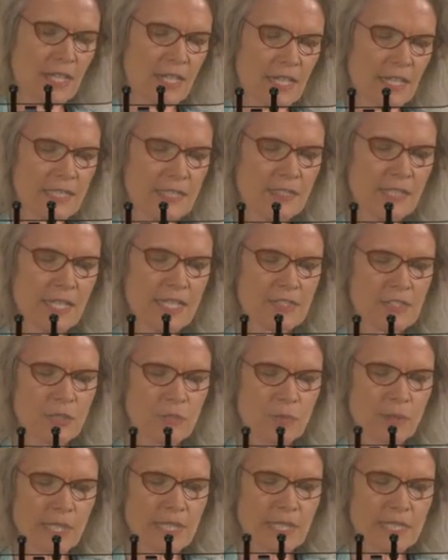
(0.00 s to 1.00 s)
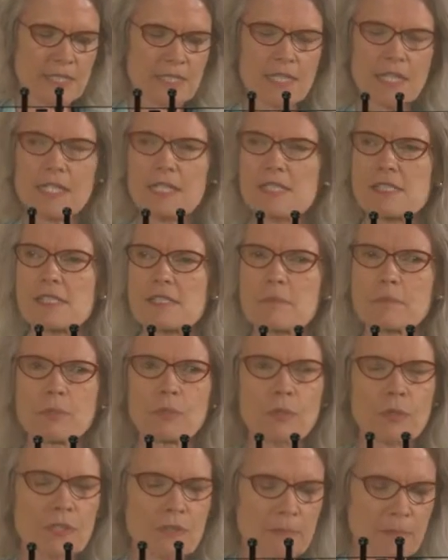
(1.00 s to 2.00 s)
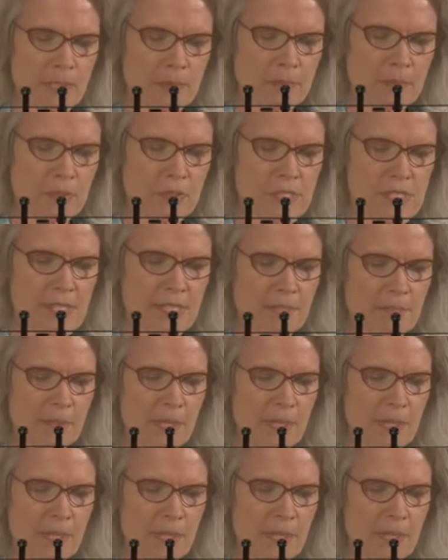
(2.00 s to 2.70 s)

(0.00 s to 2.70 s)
I'd like to recognize the board members and